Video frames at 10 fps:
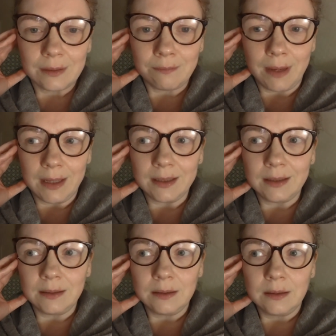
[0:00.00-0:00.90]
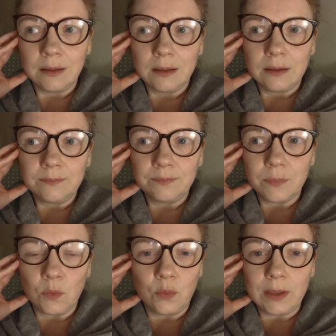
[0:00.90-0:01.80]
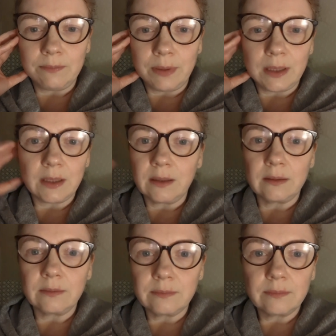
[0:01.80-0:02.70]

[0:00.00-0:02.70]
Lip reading: my weight bearing